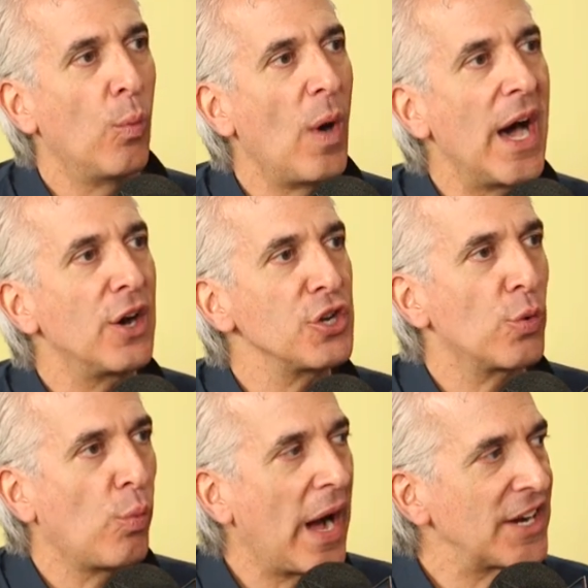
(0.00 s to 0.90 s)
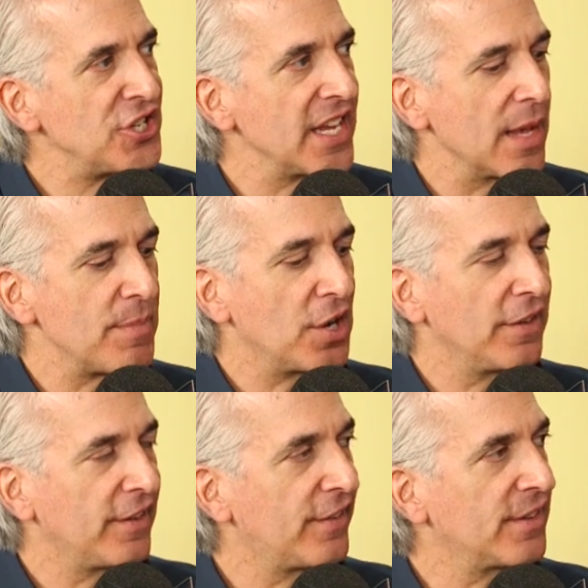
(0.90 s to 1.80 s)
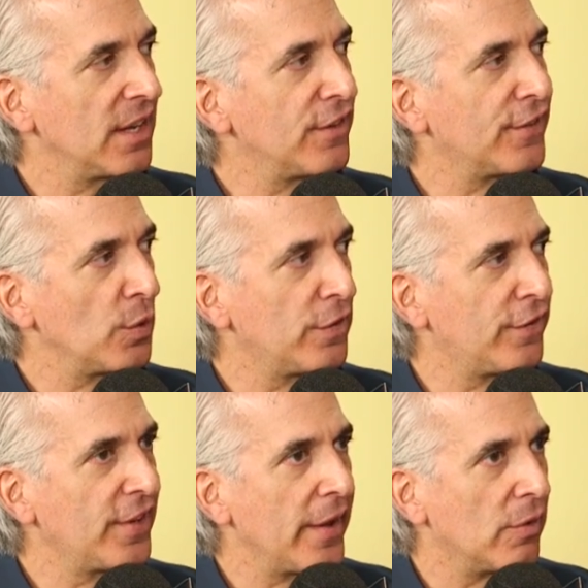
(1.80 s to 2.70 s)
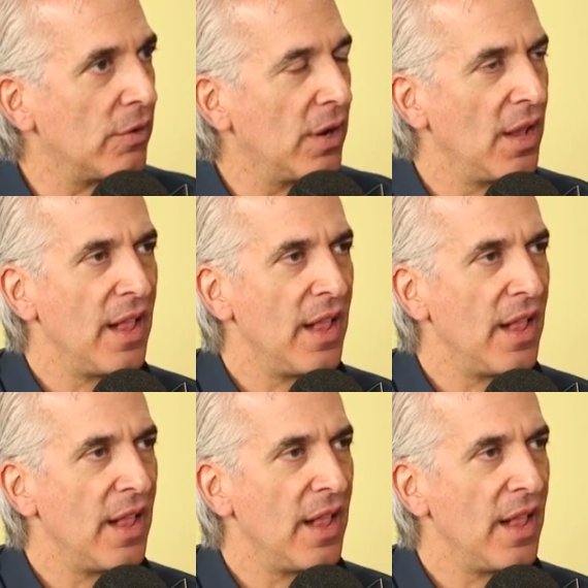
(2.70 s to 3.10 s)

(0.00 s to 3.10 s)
while you're watching it, because it's done so subtle,